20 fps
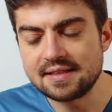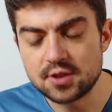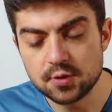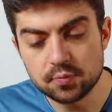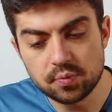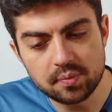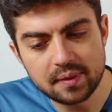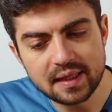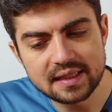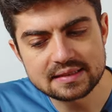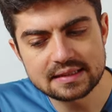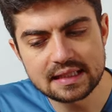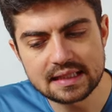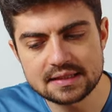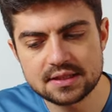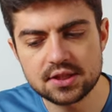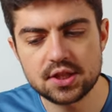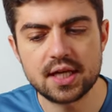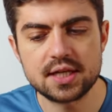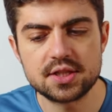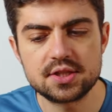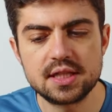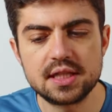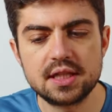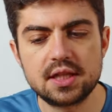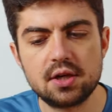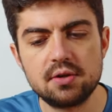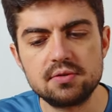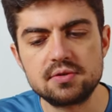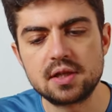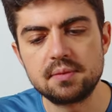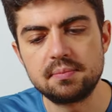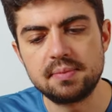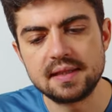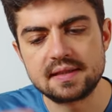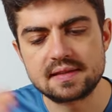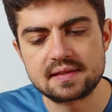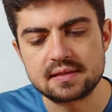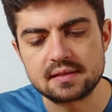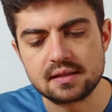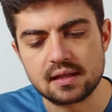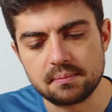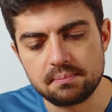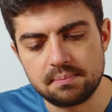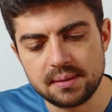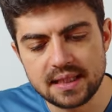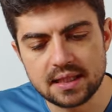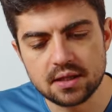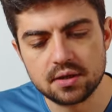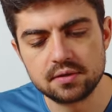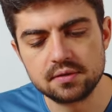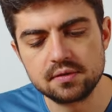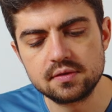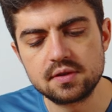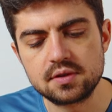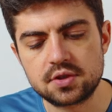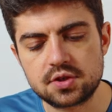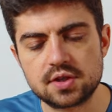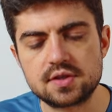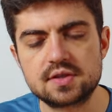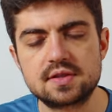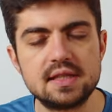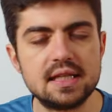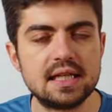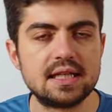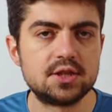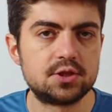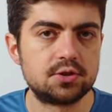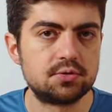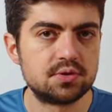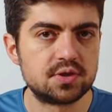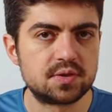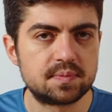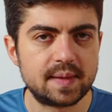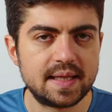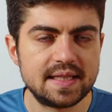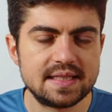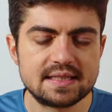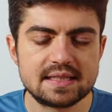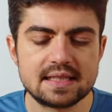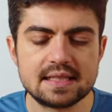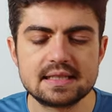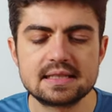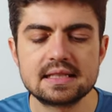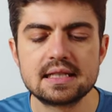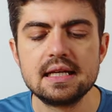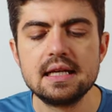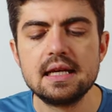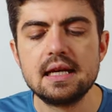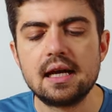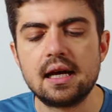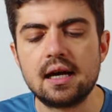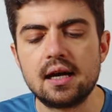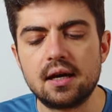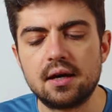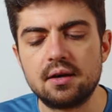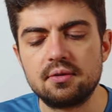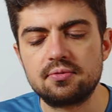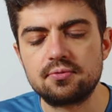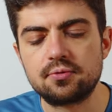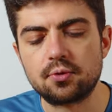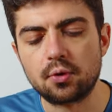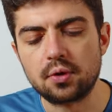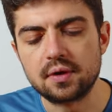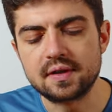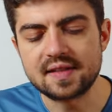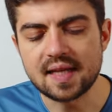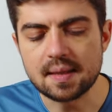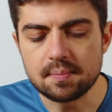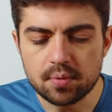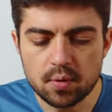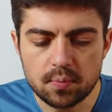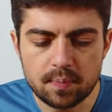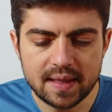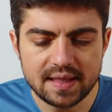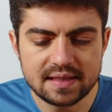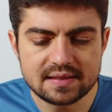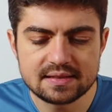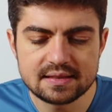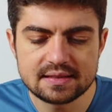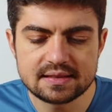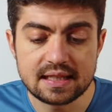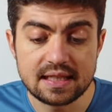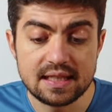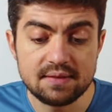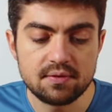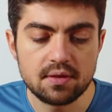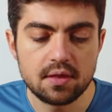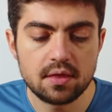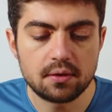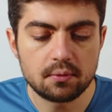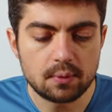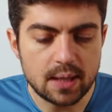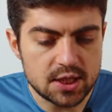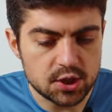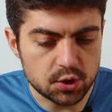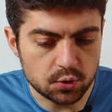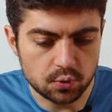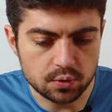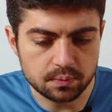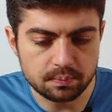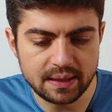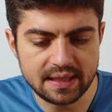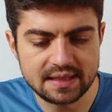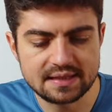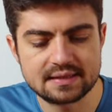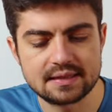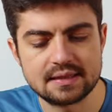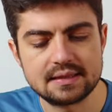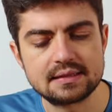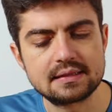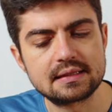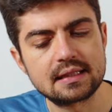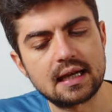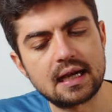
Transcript: Superblast actually goes a bit beyond just the endurance paces. For tempo paces and even threshold paces,